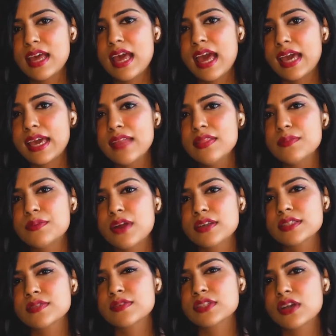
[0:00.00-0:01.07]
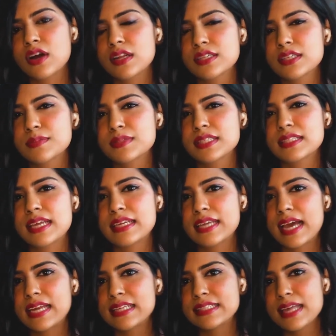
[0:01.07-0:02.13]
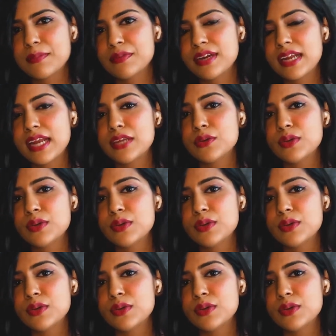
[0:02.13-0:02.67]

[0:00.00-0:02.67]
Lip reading: Again, the process for scholarships is entirely separate and you